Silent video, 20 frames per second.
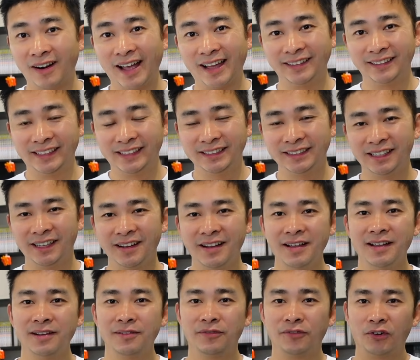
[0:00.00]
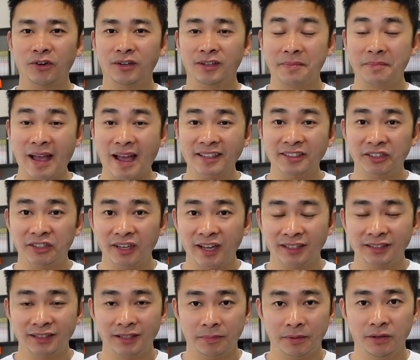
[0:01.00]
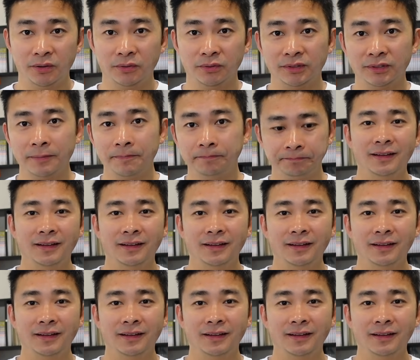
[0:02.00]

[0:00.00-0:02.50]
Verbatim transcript: at least for the Panther Lake C P Us.